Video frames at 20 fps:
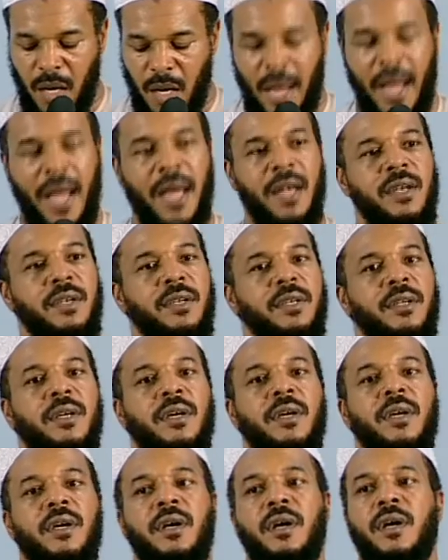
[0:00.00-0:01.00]
And
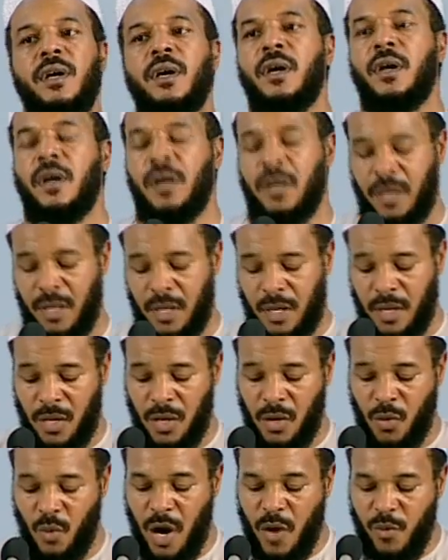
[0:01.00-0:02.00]

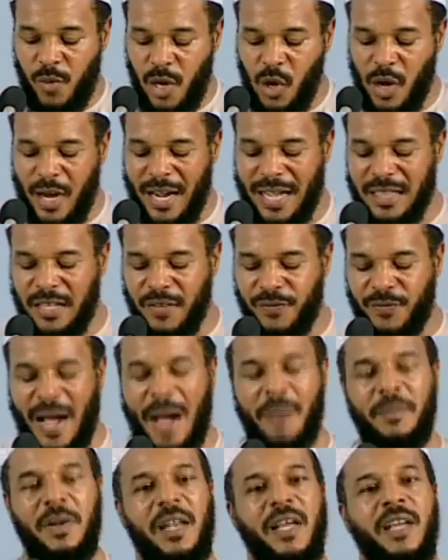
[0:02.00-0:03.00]
when we look at the
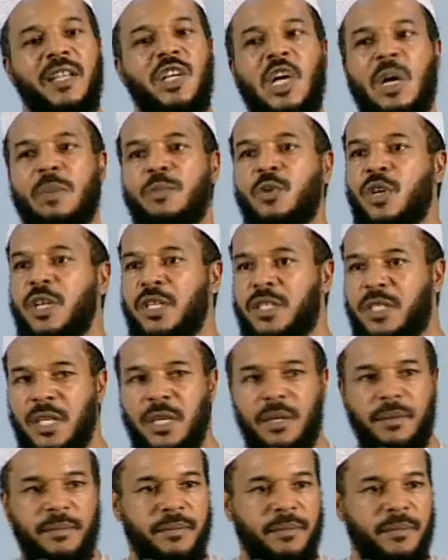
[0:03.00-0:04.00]
family and the community,
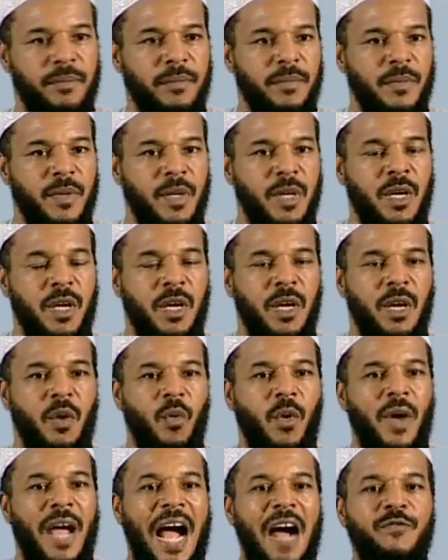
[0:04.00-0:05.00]

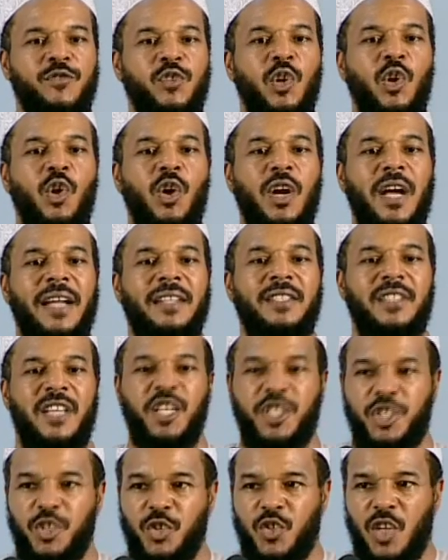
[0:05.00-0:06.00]
we have to look at
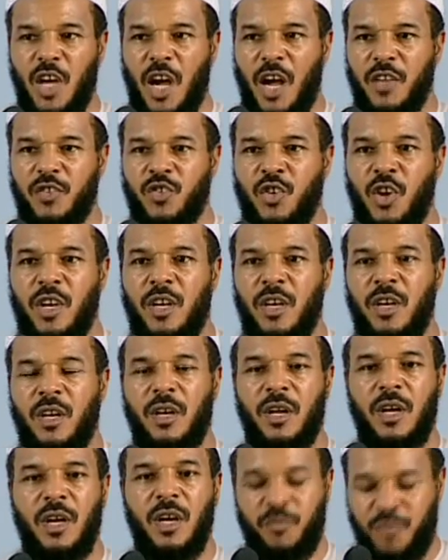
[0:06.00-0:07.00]
issues. There are certain
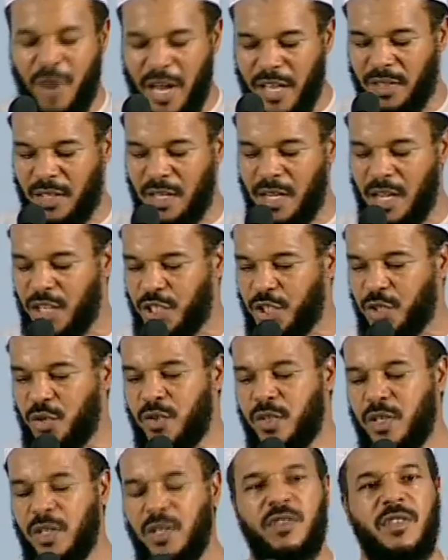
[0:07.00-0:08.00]
pressing
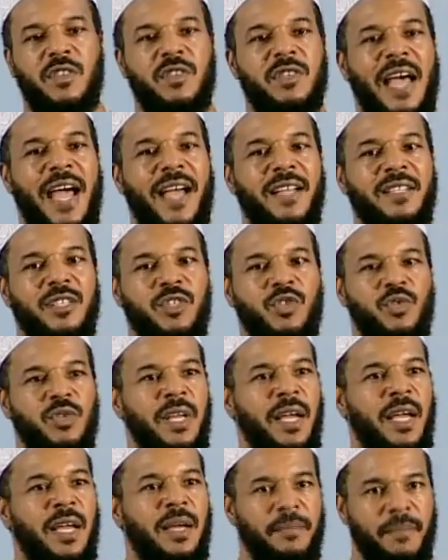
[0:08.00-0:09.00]
issues in the society
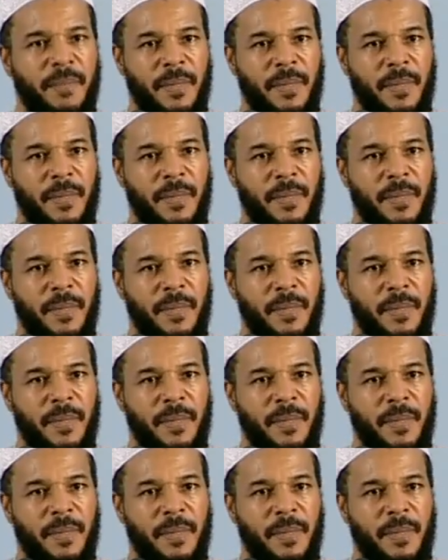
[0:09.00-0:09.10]
today